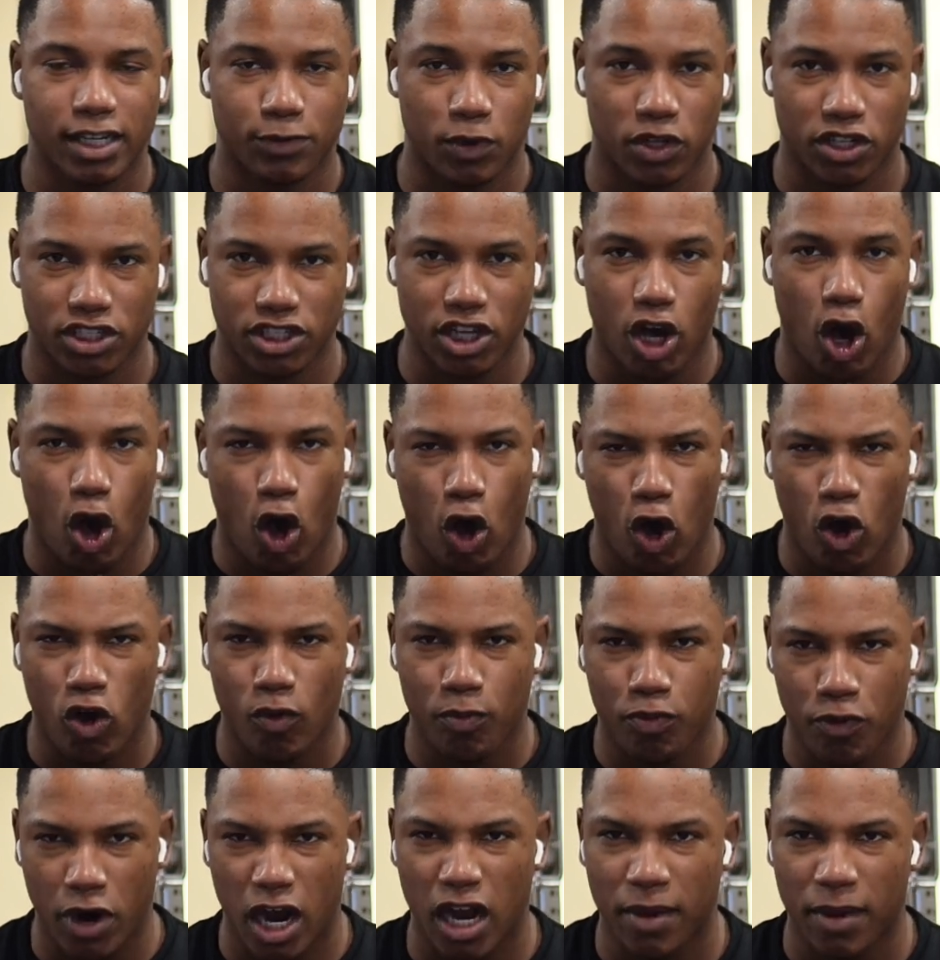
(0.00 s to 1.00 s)
But this is an all
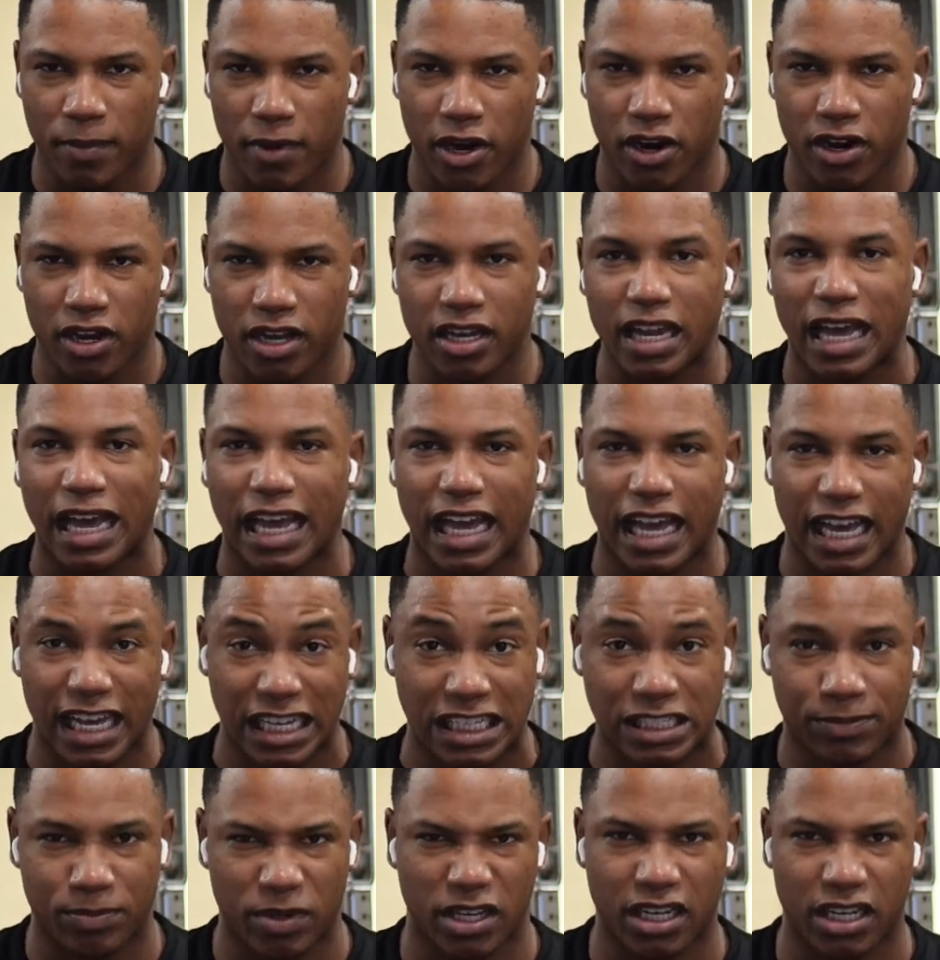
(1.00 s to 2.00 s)
primary day
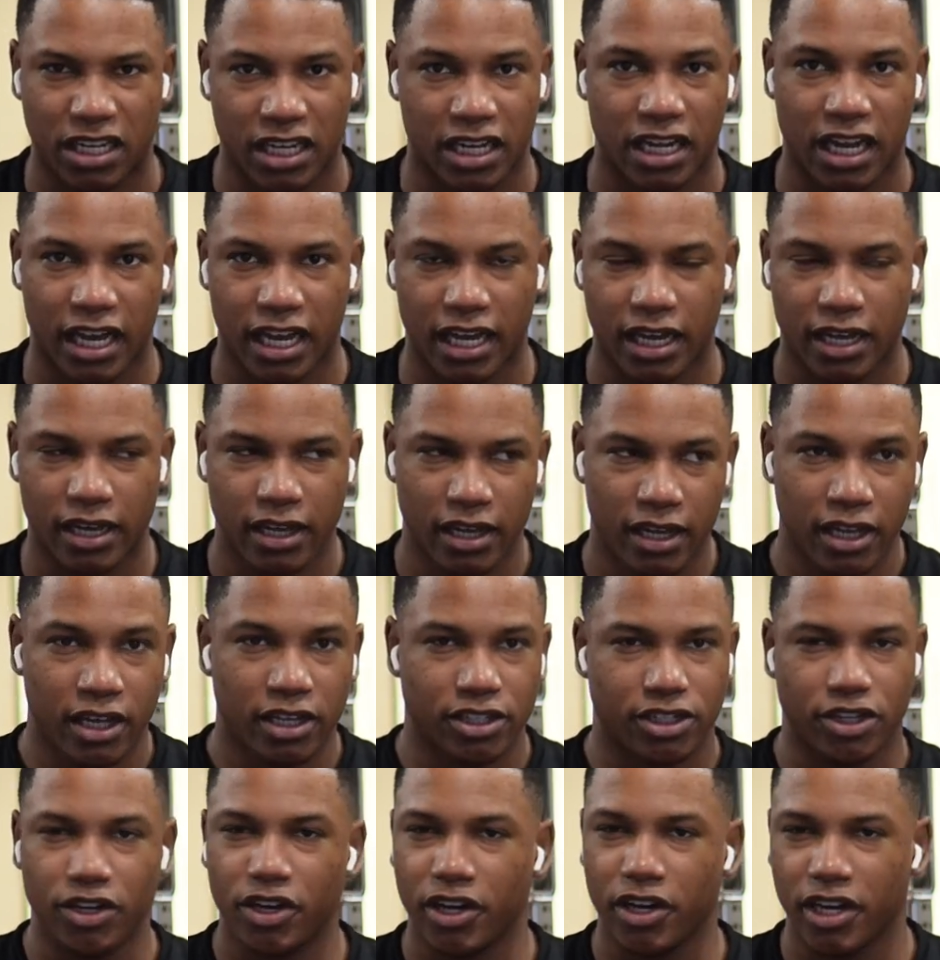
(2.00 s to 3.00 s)
SBD day,
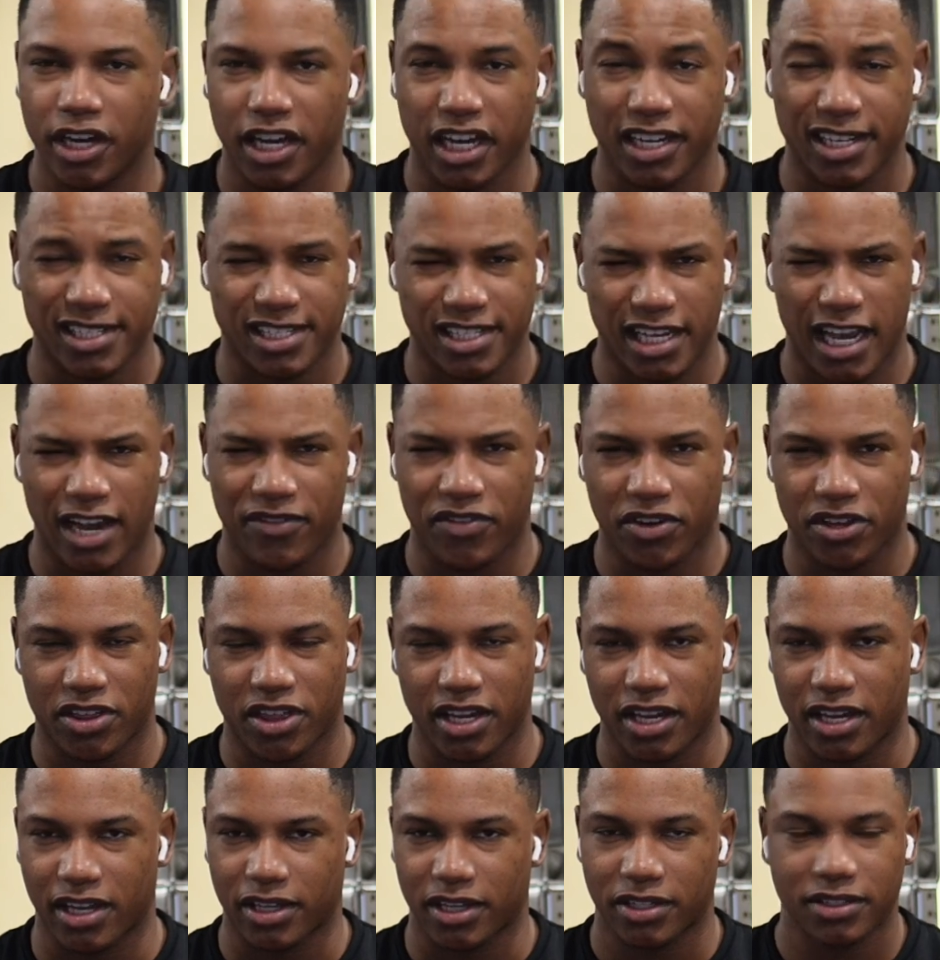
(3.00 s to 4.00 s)
so you're gonna get to see
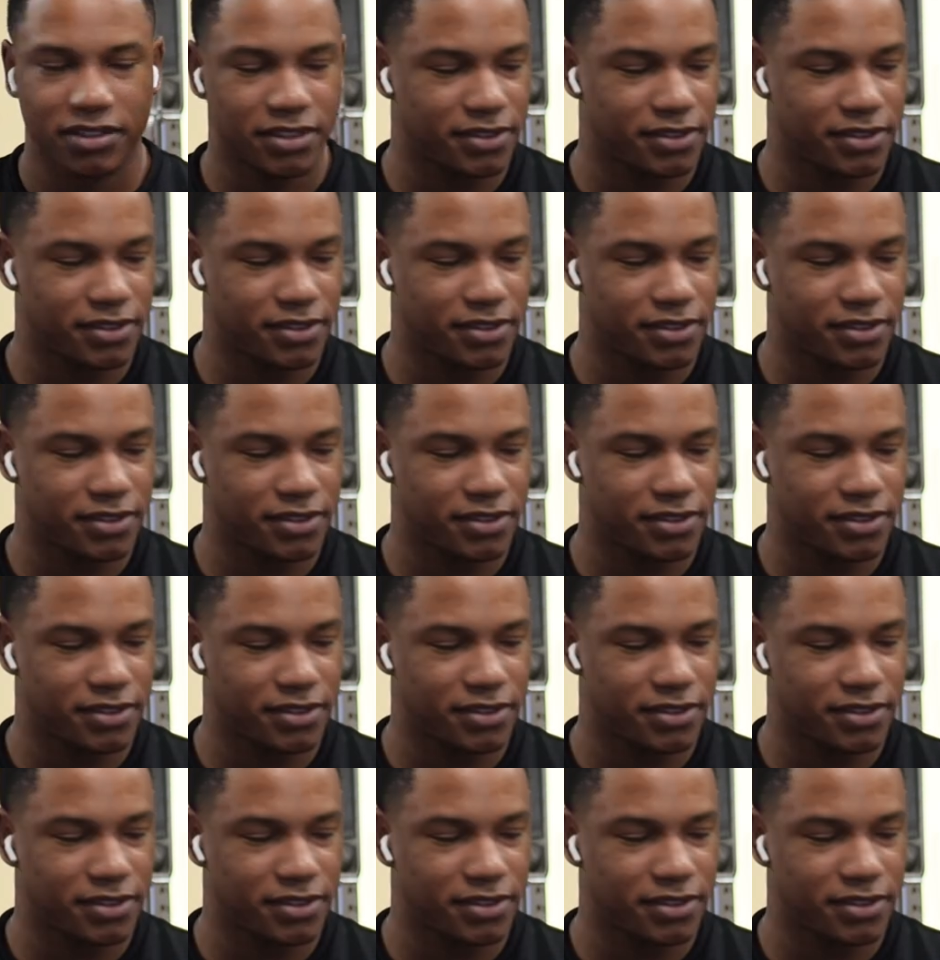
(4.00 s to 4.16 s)
everything.